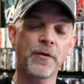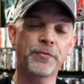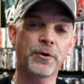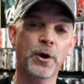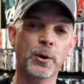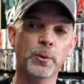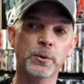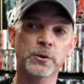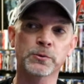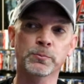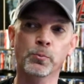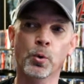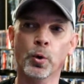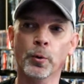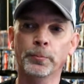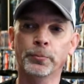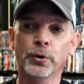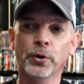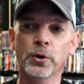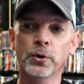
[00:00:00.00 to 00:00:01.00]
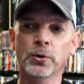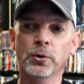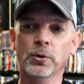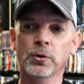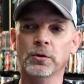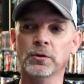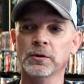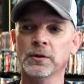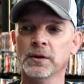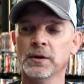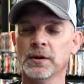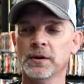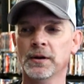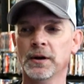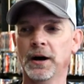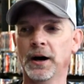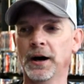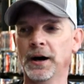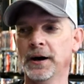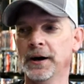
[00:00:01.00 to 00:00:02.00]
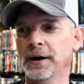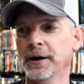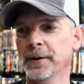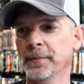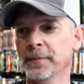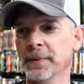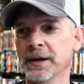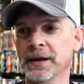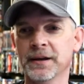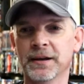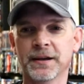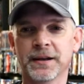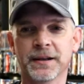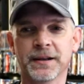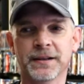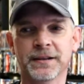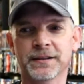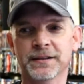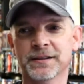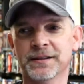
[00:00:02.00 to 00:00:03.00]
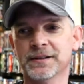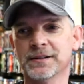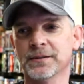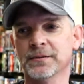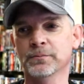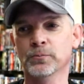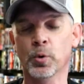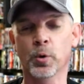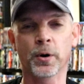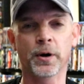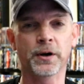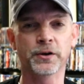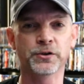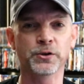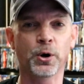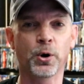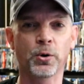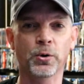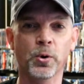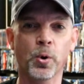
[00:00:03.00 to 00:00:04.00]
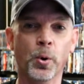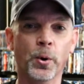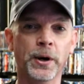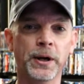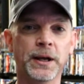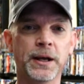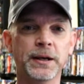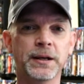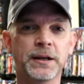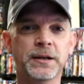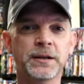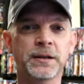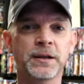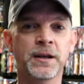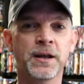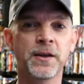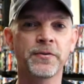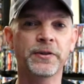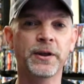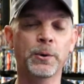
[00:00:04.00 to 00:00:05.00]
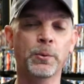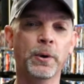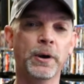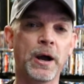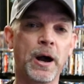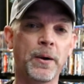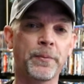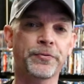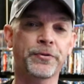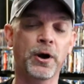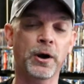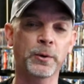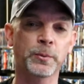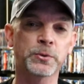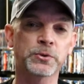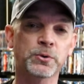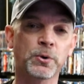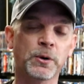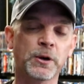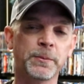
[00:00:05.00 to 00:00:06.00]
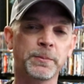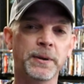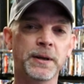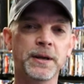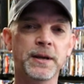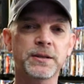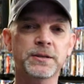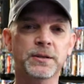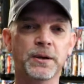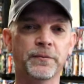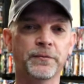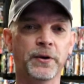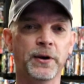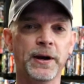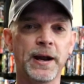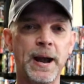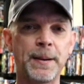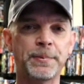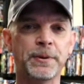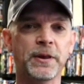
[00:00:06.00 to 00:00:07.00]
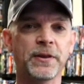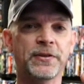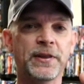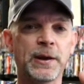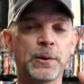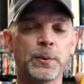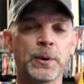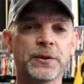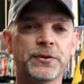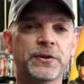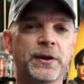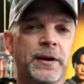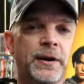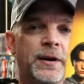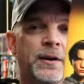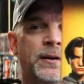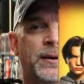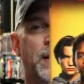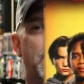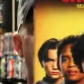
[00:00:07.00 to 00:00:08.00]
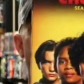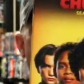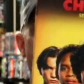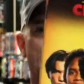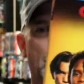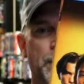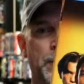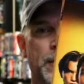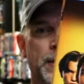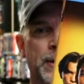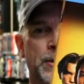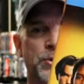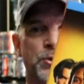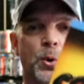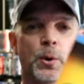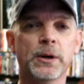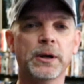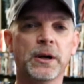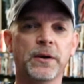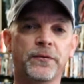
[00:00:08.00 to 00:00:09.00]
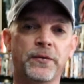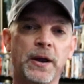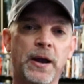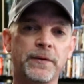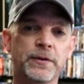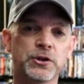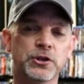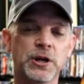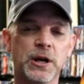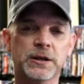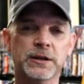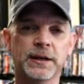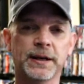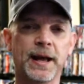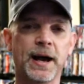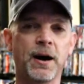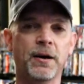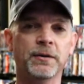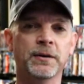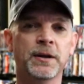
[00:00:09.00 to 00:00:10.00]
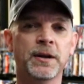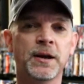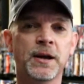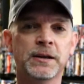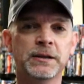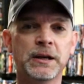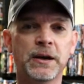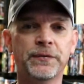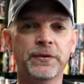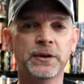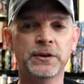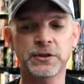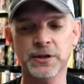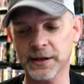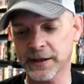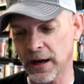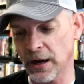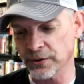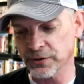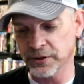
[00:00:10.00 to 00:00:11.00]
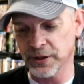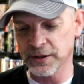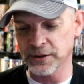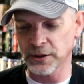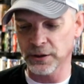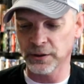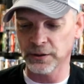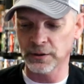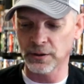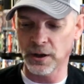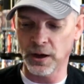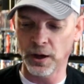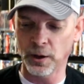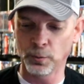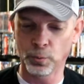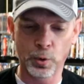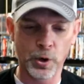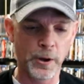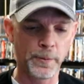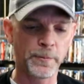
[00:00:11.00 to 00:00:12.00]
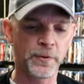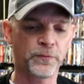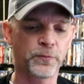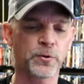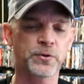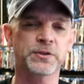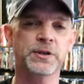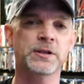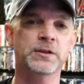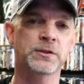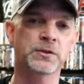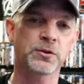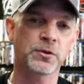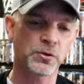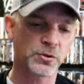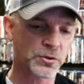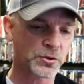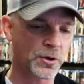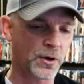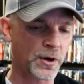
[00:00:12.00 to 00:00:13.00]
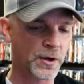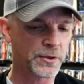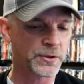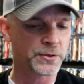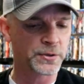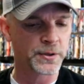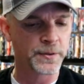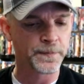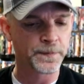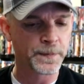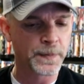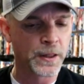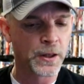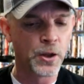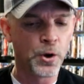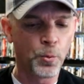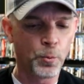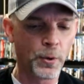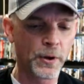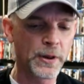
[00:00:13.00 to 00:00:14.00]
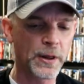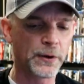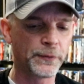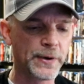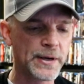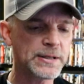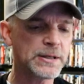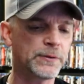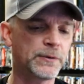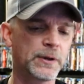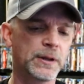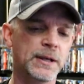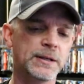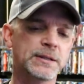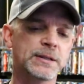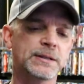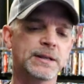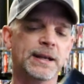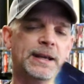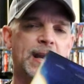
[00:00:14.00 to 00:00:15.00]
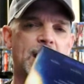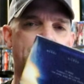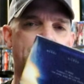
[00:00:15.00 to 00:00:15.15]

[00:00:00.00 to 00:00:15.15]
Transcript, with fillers: I thought it was more brutal, um, and more adult oriented than what I thought it was going to be. So I'm very happy that they went there. I really enjoyed it. If you haven't checked it out, definitely check out season um, one before season two starts. One of the recent releases that